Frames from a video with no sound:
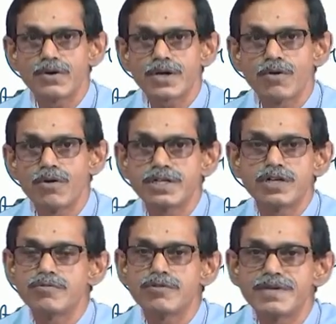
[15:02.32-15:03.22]
okay, whole
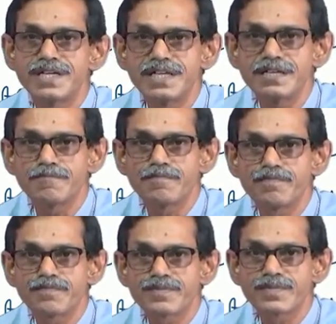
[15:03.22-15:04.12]
tube will be green.
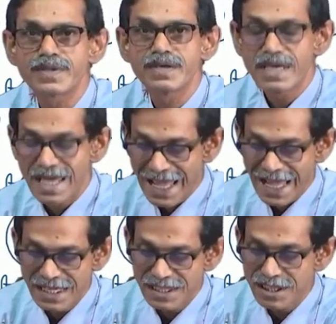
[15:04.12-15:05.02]

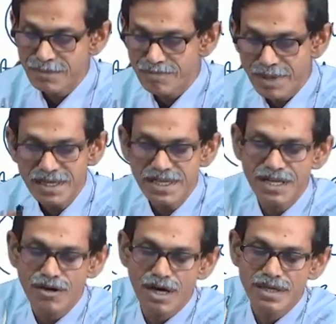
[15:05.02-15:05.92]
And
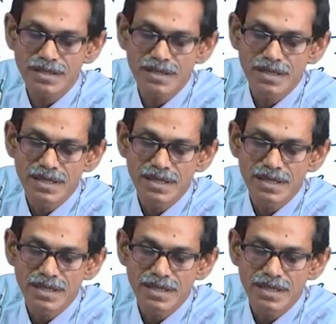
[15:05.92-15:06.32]
depending on